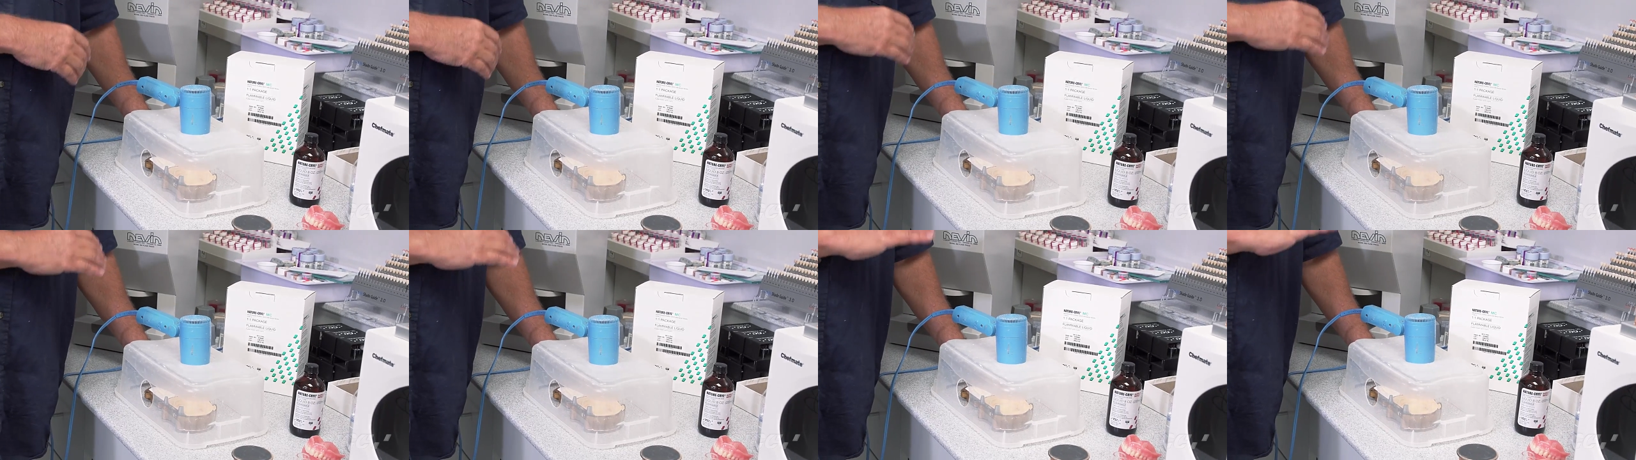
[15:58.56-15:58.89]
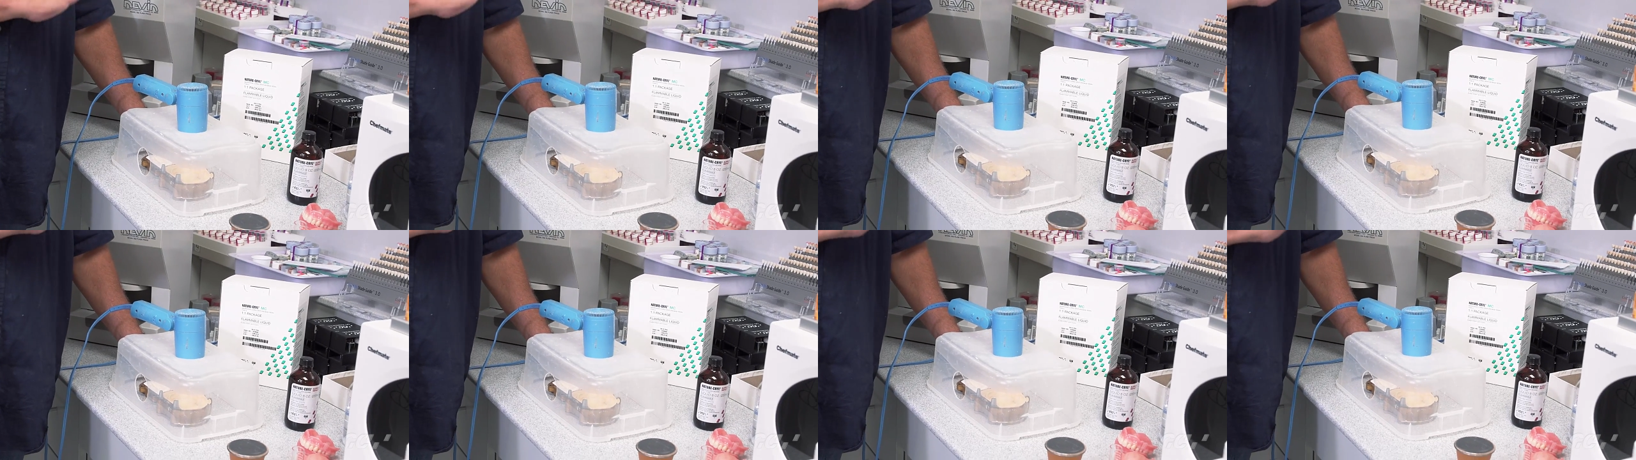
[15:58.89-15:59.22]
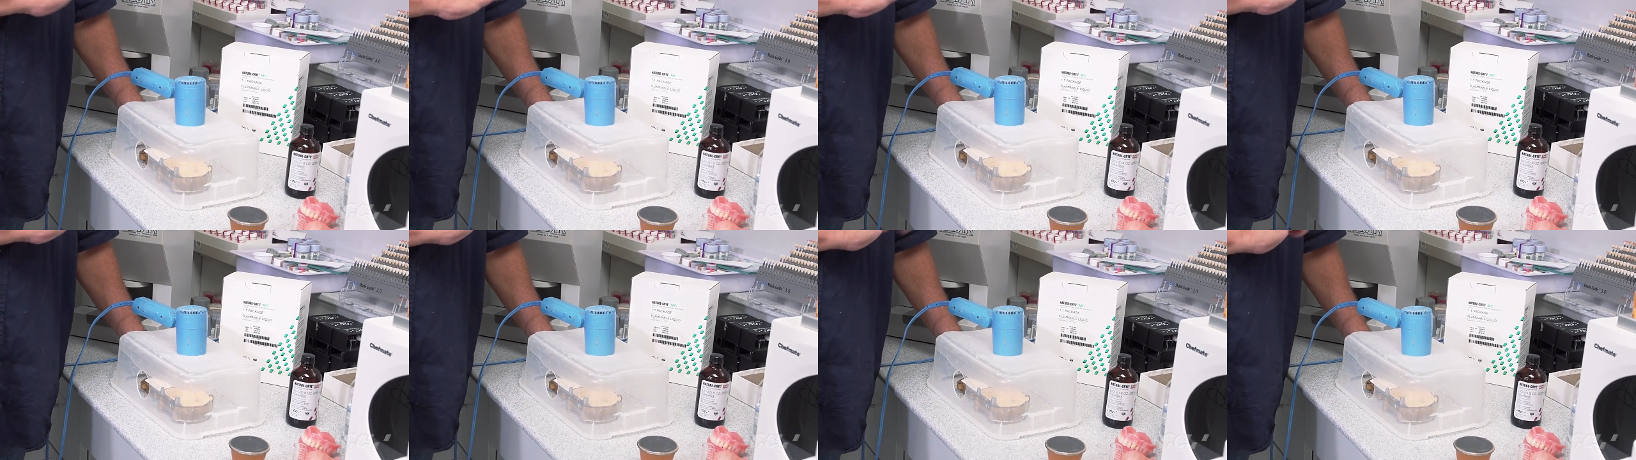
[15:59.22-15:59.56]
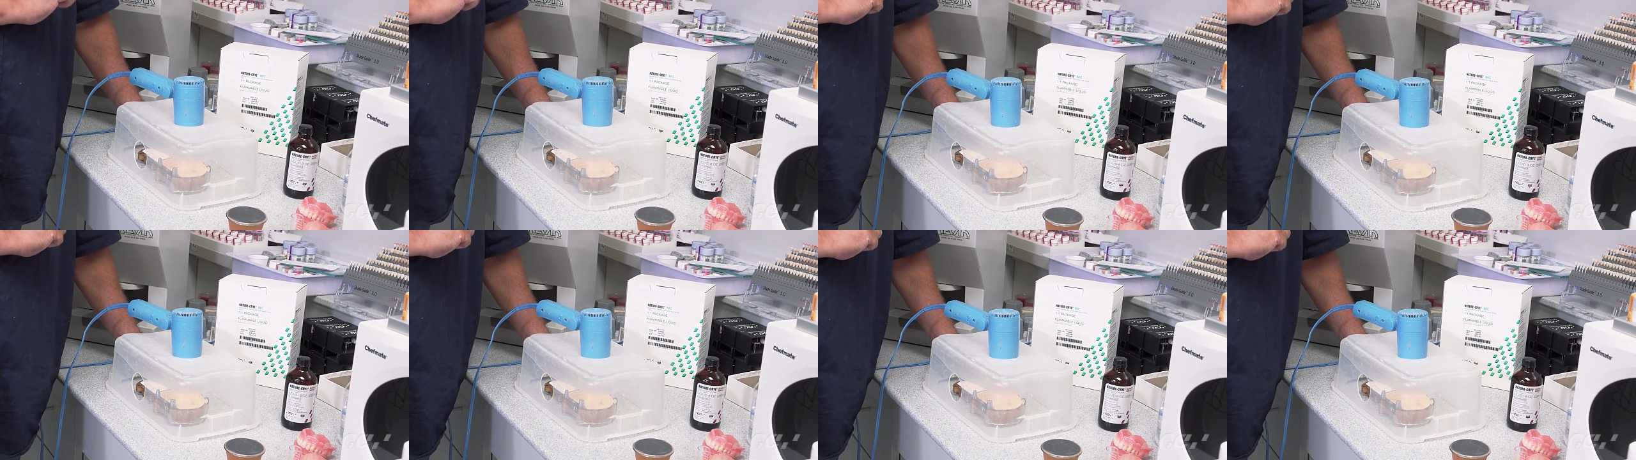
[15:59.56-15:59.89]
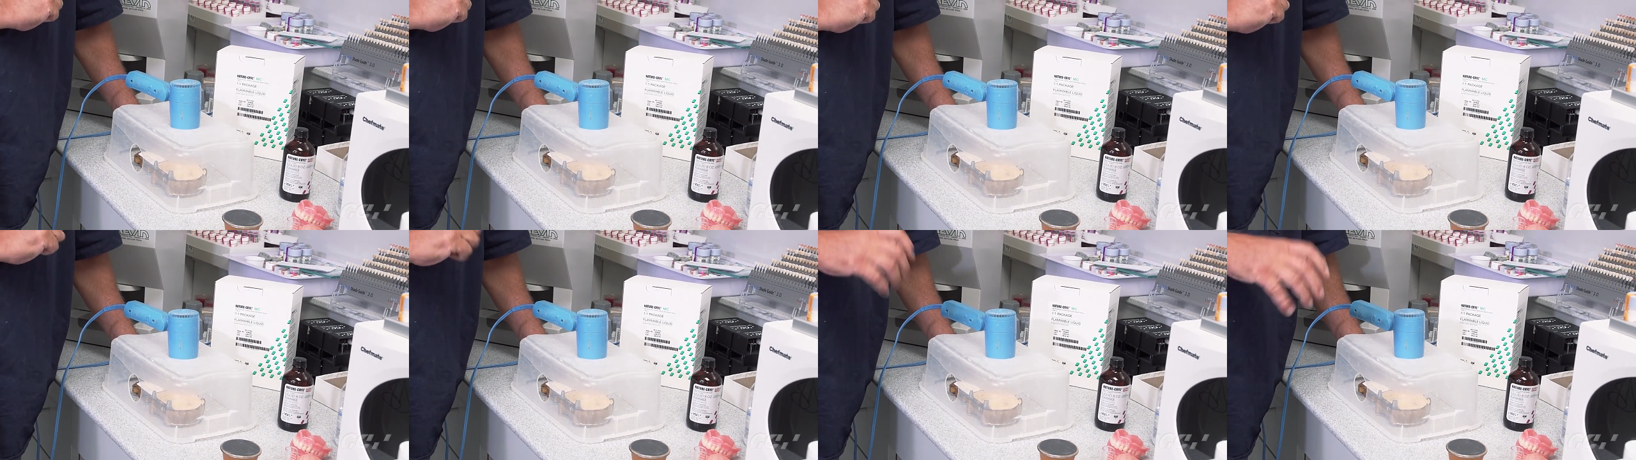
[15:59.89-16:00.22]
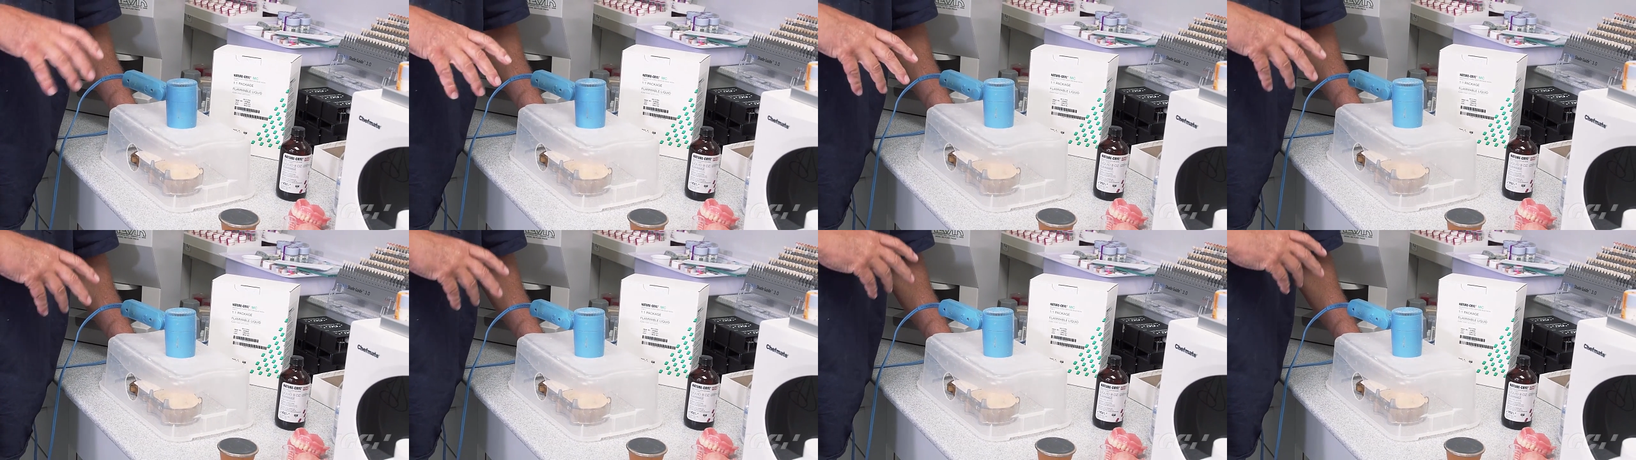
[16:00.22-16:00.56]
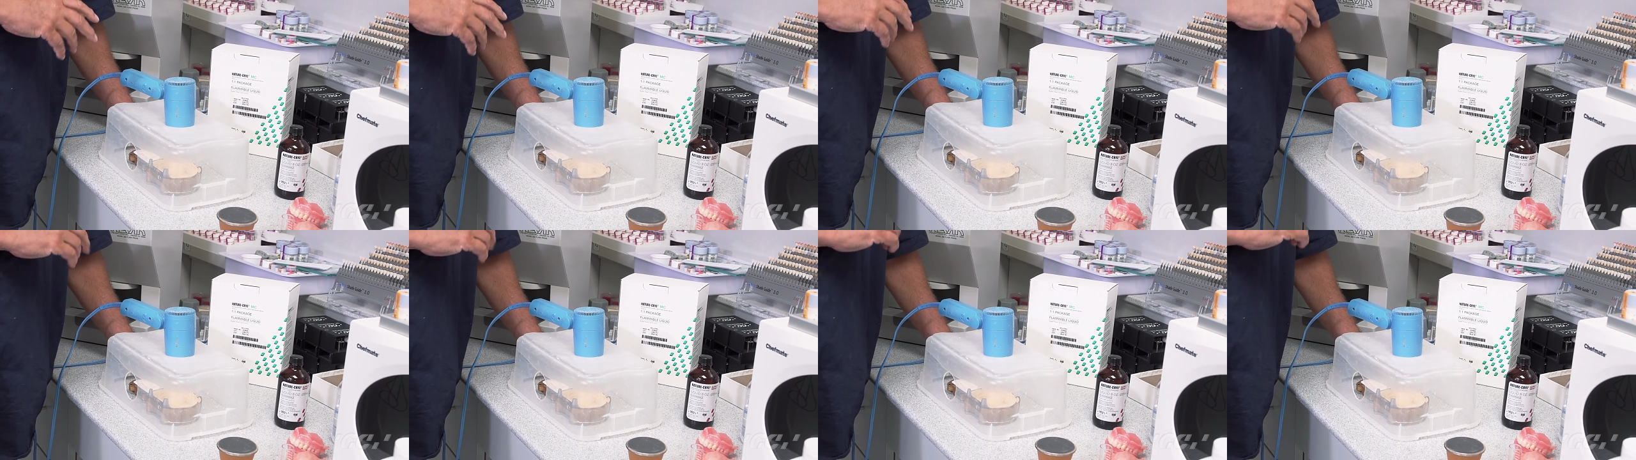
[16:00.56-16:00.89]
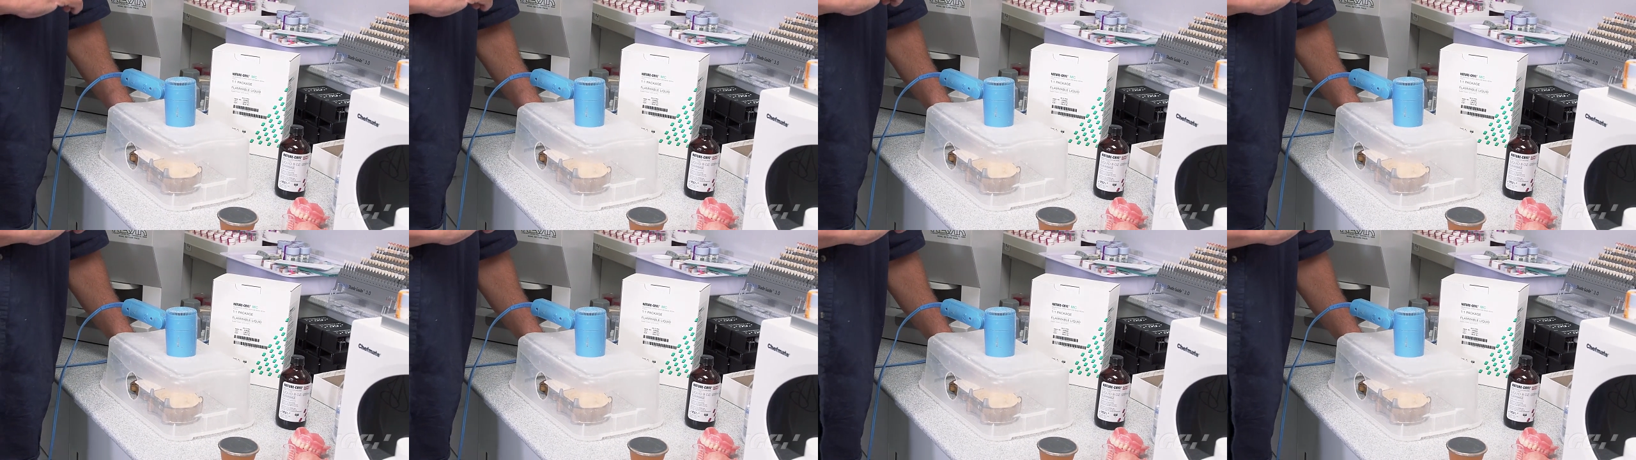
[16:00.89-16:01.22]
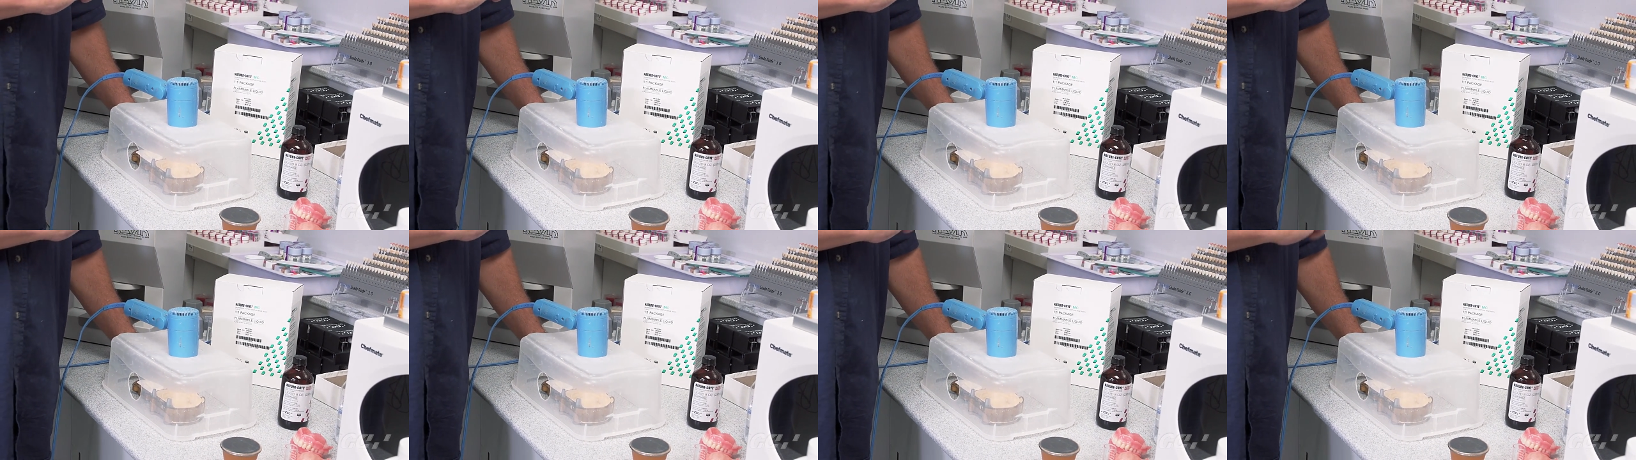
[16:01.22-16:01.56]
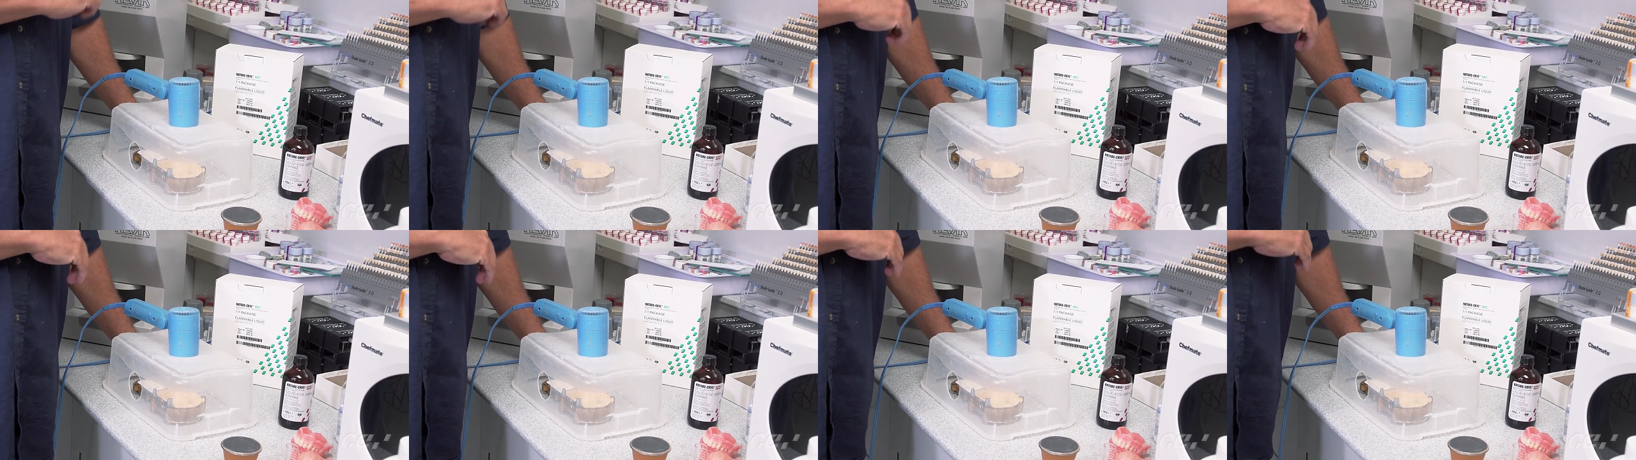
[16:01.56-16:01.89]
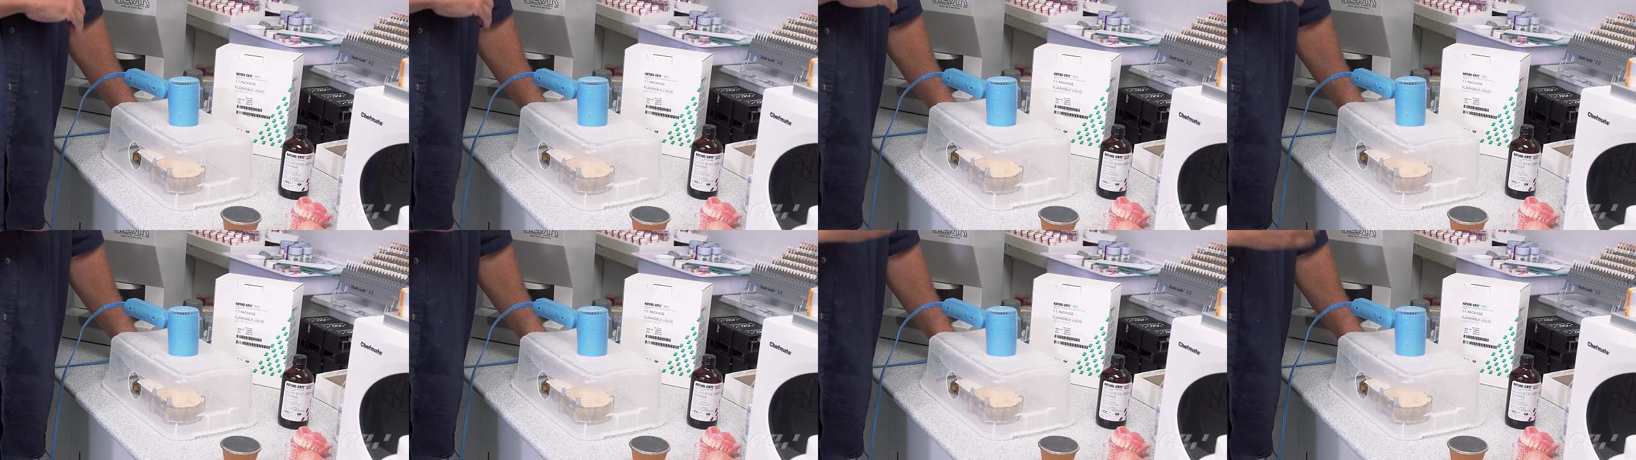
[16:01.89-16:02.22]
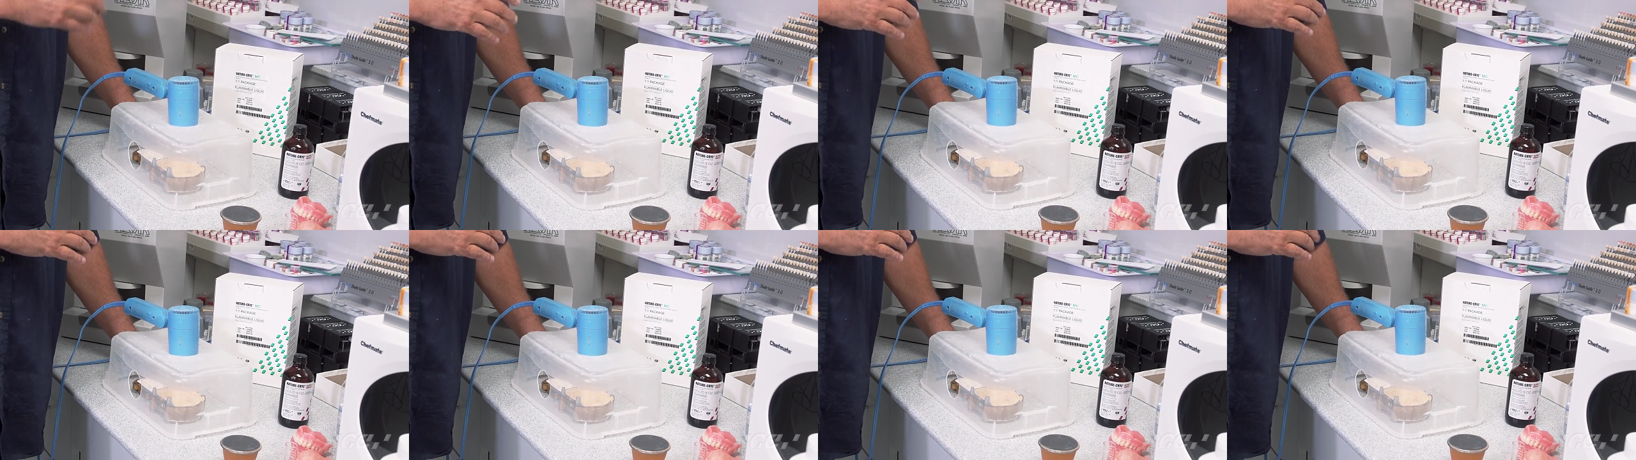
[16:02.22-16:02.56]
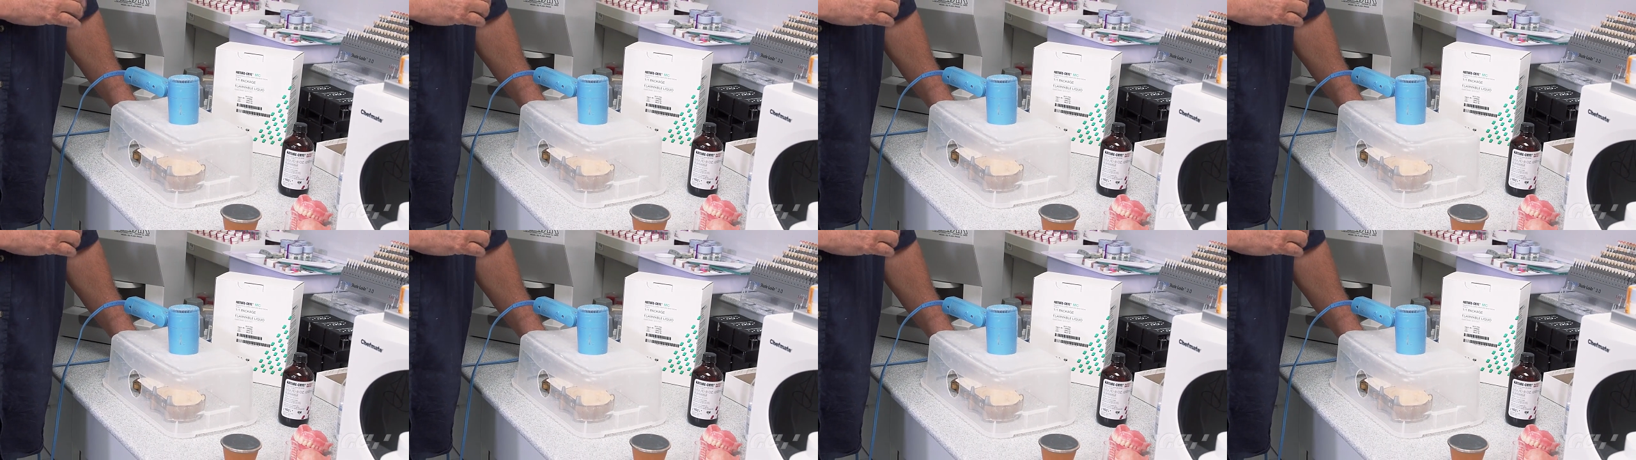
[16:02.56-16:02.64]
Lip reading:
[unreadable: no face in view]